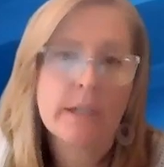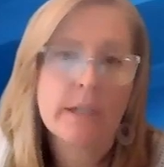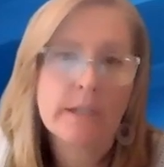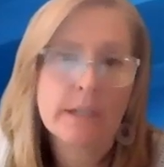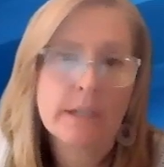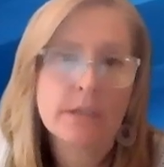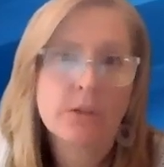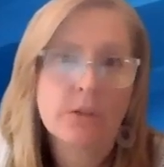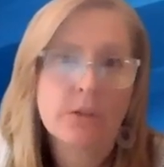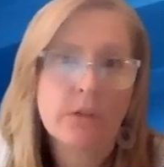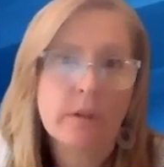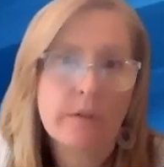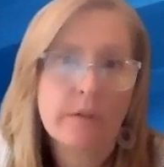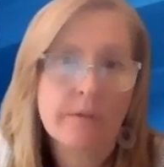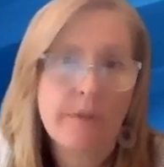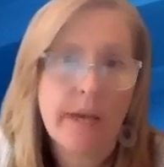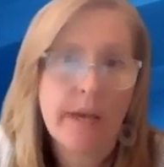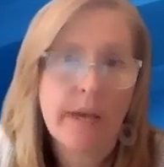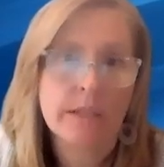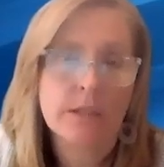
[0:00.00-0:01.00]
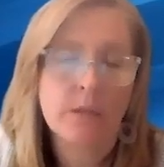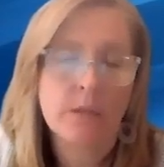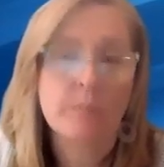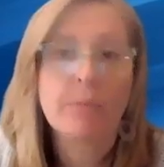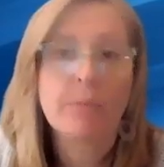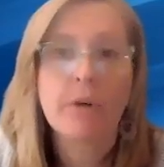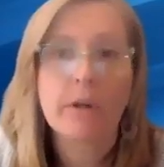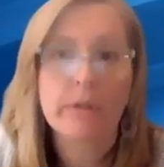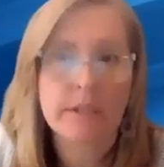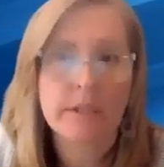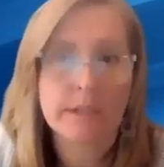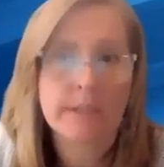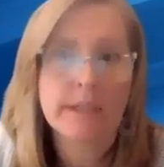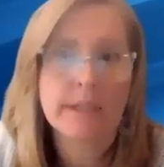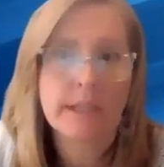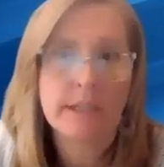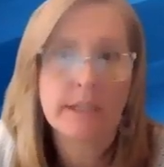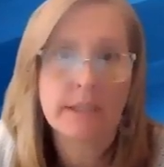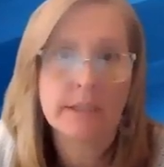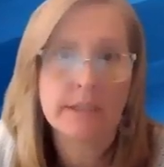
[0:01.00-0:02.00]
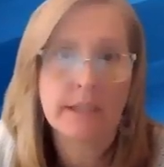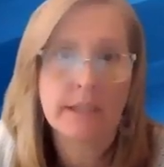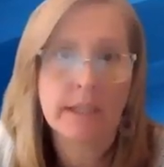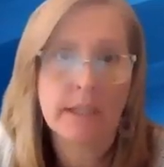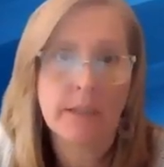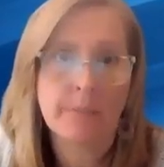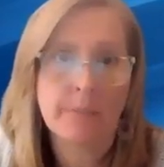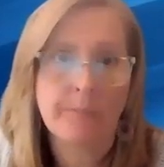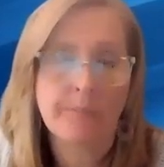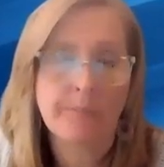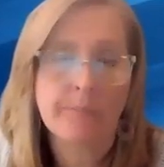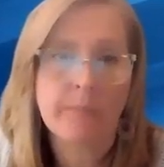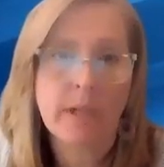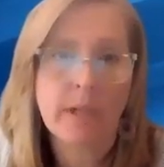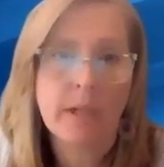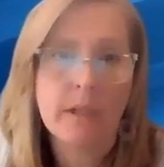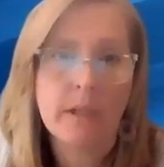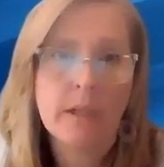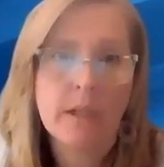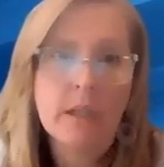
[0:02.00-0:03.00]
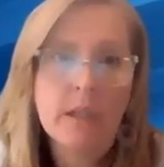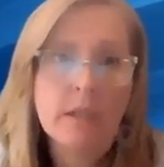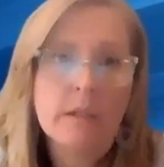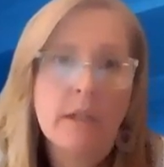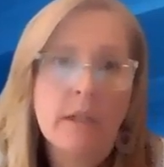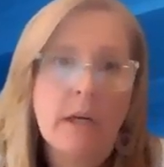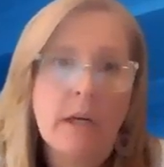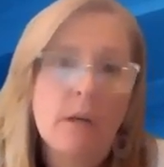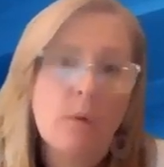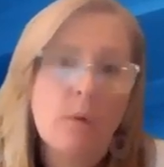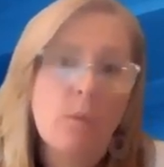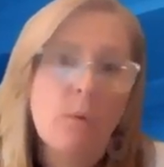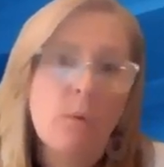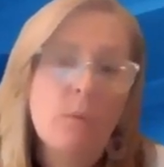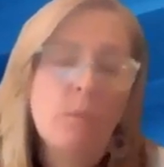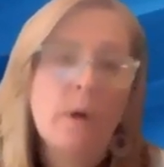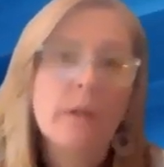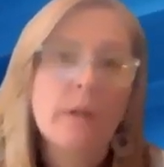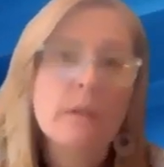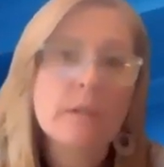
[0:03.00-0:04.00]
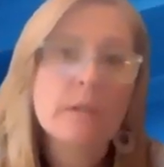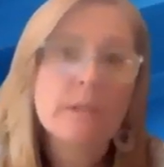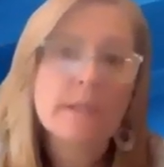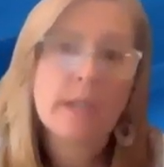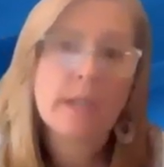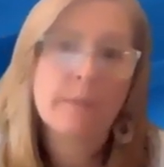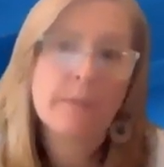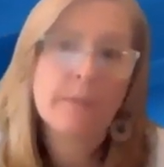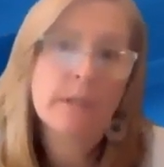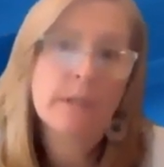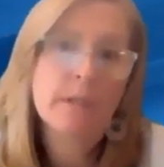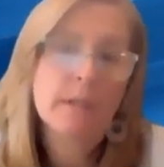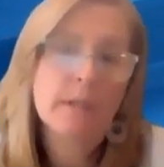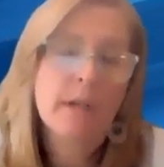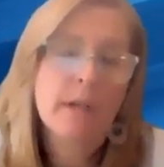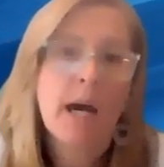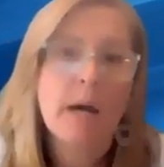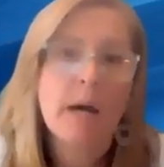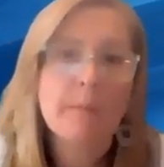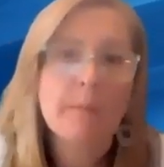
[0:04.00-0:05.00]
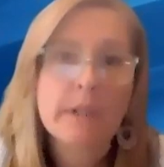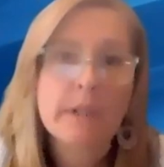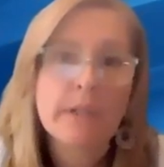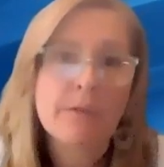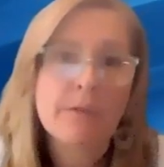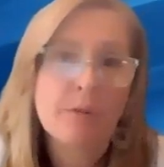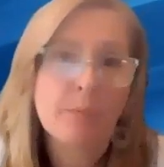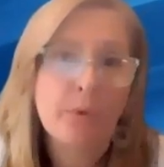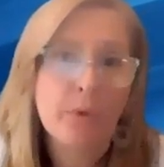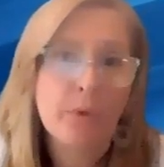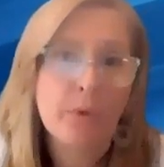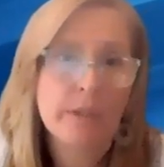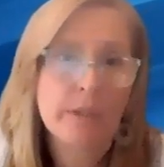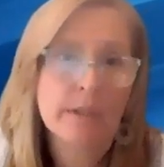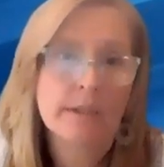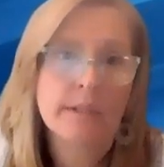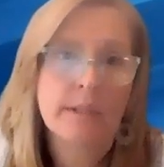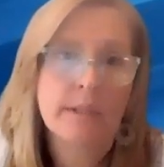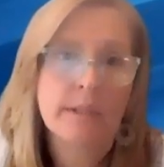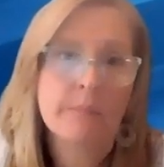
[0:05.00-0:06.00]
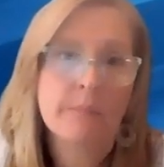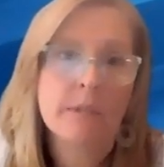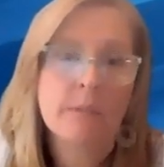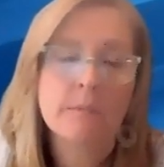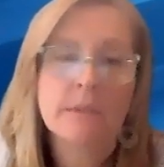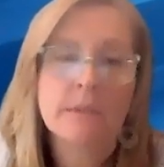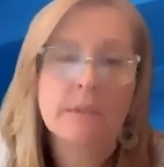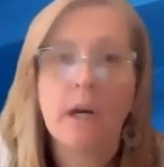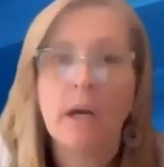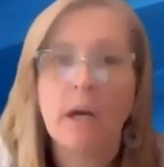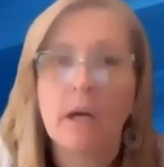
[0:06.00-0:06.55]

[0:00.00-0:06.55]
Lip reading: initial infection per the CDC. Now, what are some of the commonly reported symptoms